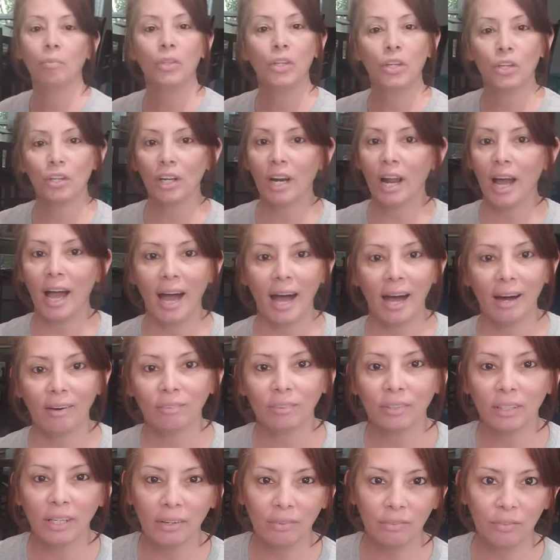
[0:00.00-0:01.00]
You're gonna
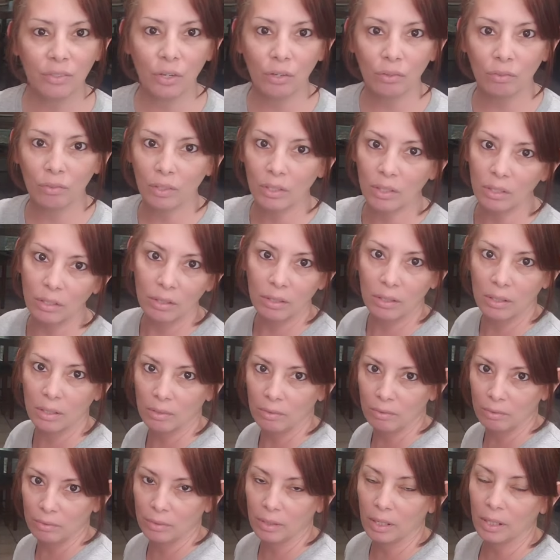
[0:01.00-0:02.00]
have leftover
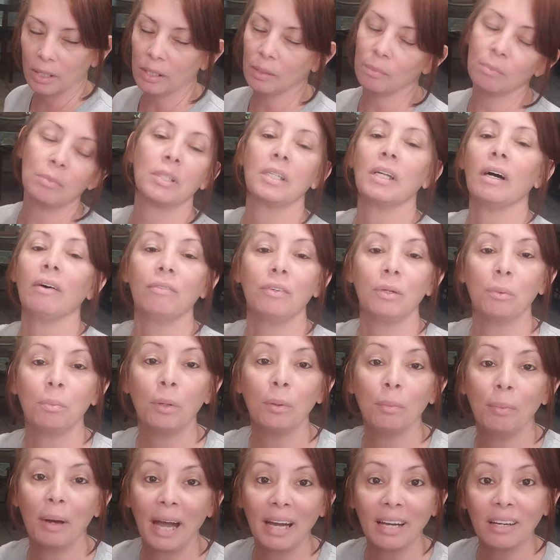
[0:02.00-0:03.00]
stuff to
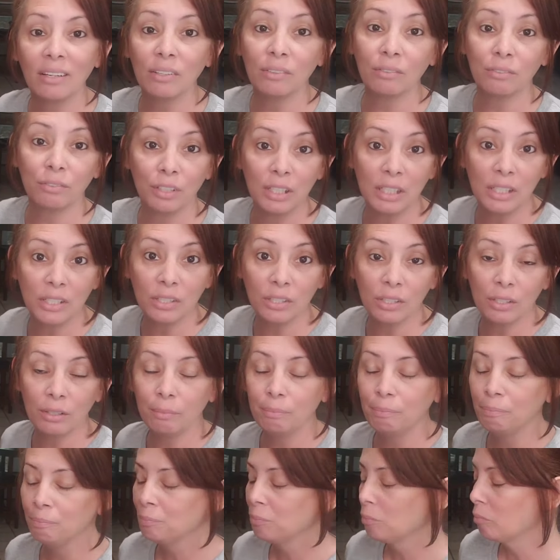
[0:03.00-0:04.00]
put back in the freezer.